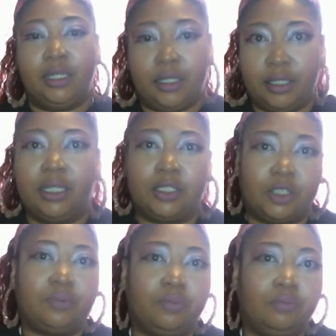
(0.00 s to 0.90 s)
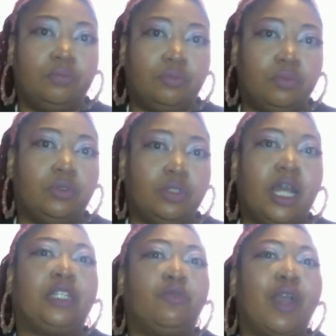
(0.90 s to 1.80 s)
It's
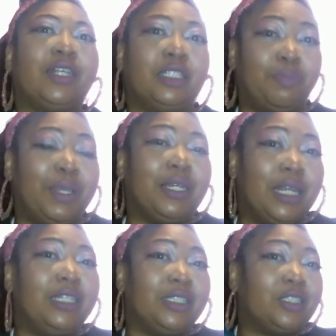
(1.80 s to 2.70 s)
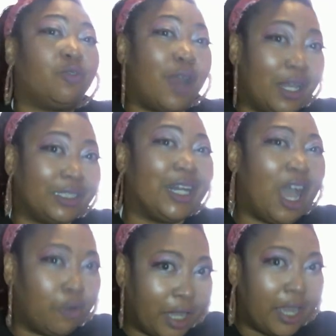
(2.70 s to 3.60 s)
not the rise of the Pink Ladies, it's the rise of the
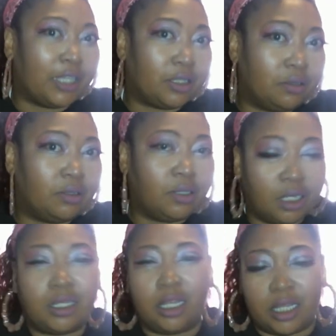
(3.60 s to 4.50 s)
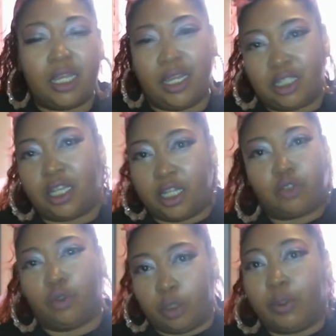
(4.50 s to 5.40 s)
outcasts. It's
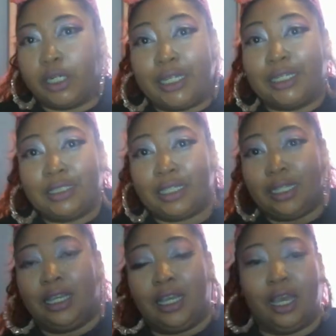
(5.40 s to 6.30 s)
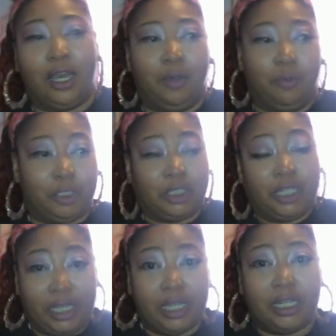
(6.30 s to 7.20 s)
really what it is. Which
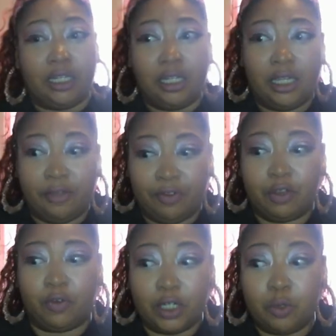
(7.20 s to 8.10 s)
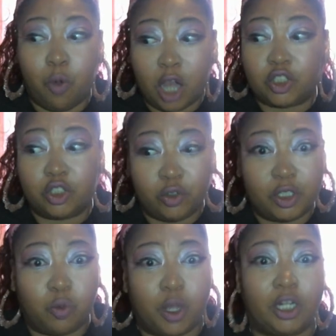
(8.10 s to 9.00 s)
again, if you really watched Grease
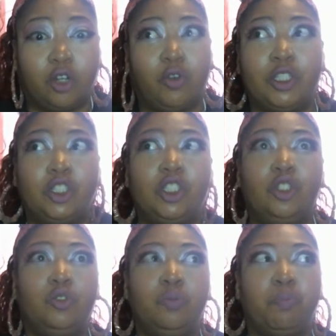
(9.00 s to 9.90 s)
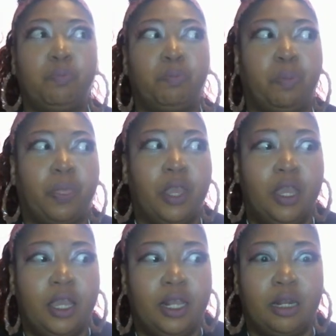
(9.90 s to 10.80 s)
1 and Grease 2,
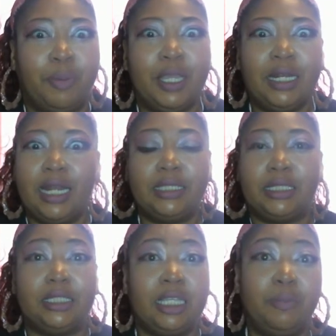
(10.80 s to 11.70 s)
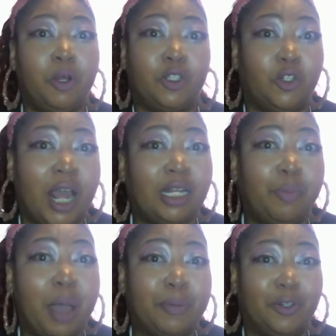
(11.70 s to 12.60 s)
the Pink Ladies and the T-Birds are not the
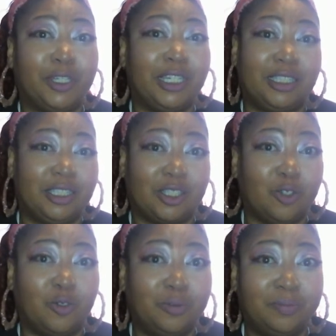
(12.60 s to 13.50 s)
popular kids in school.